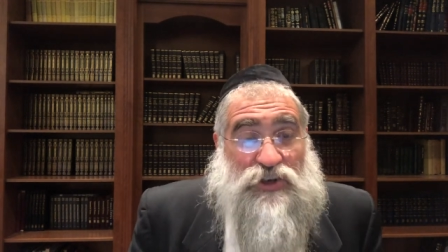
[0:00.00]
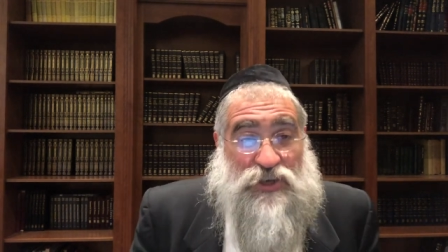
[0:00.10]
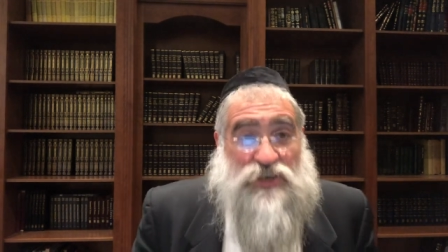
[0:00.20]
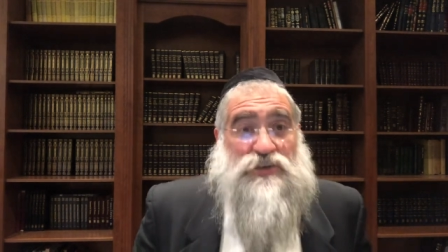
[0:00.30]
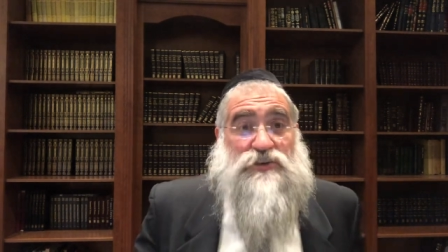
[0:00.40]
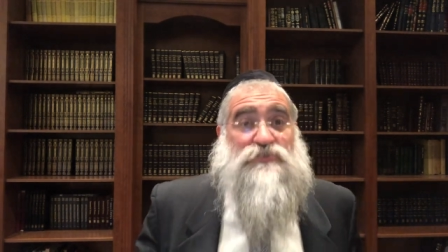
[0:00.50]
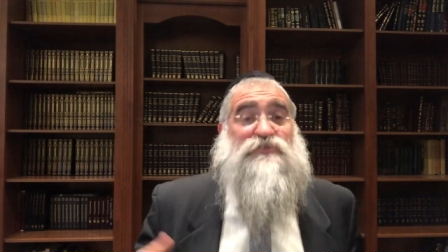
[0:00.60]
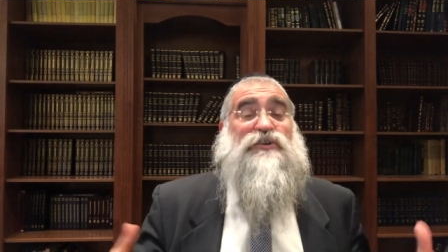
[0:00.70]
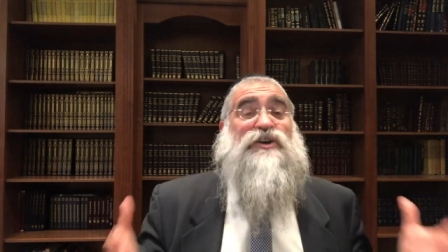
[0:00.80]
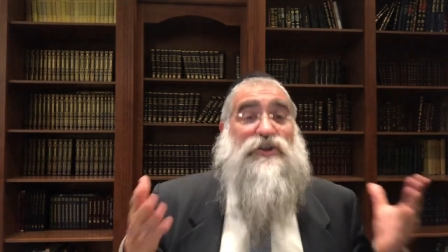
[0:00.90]

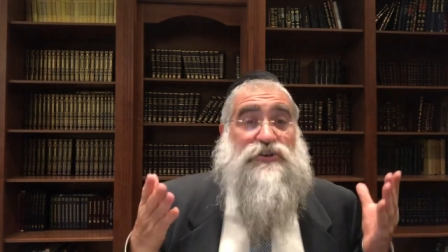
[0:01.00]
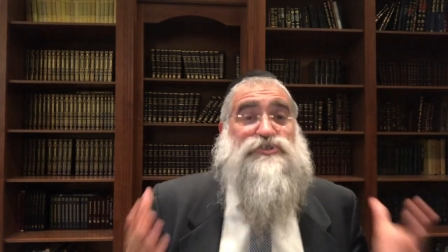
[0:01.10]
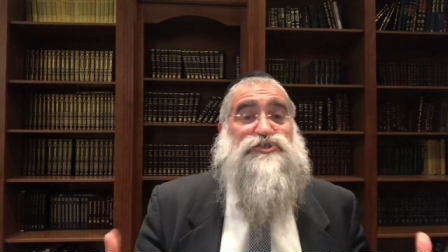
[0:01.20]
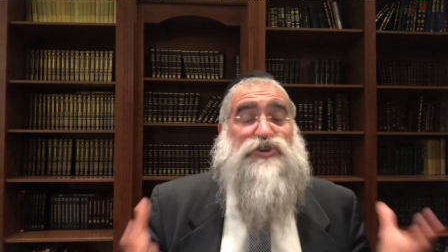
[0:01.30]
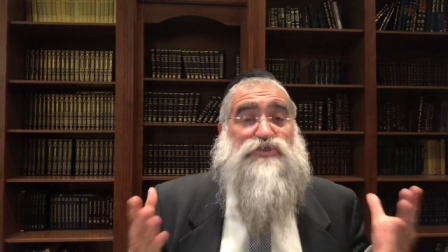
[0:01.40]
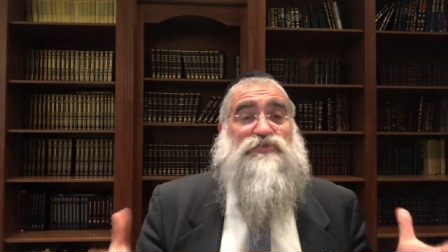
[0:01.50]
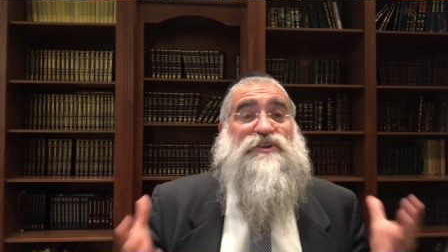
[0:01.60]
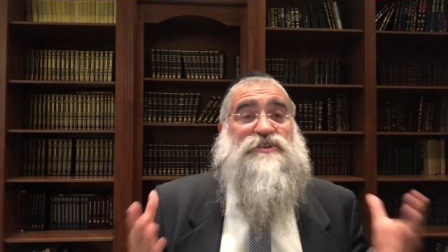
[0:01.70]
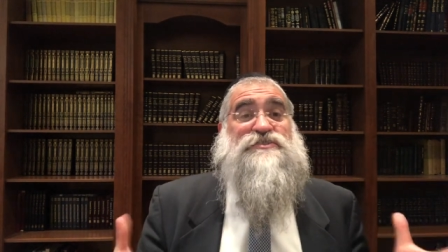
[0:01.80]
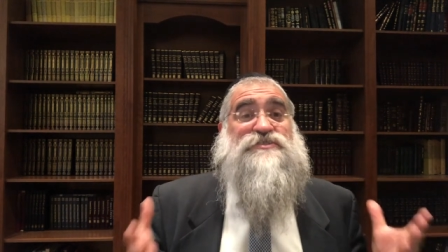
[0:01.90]
give your
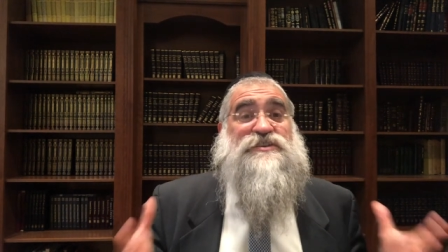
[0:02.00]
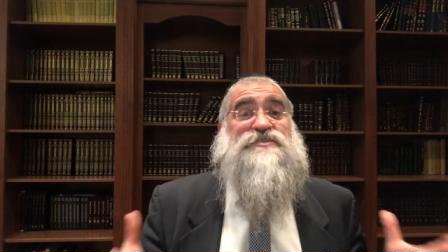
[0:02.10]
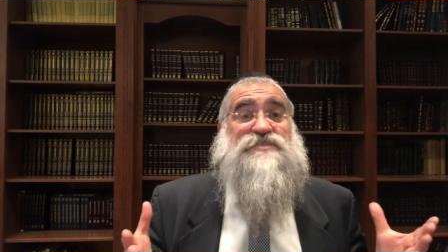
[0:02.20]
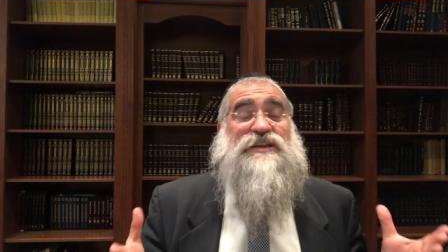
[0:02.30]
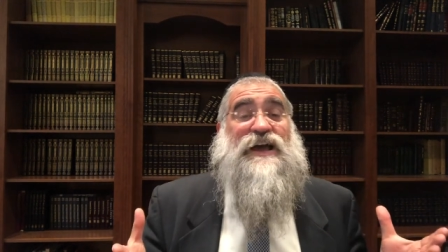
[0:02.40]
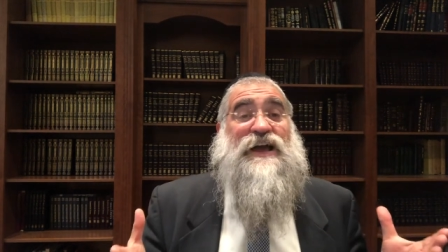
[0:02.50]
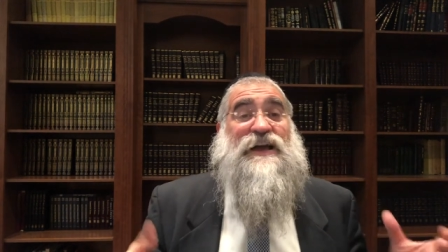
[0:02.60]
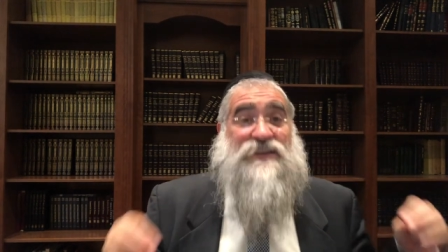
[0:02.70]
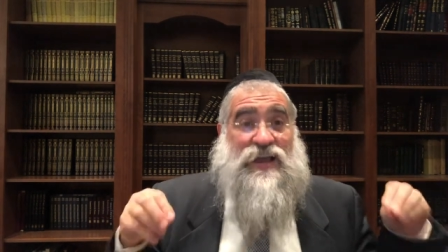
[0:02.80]
servants this land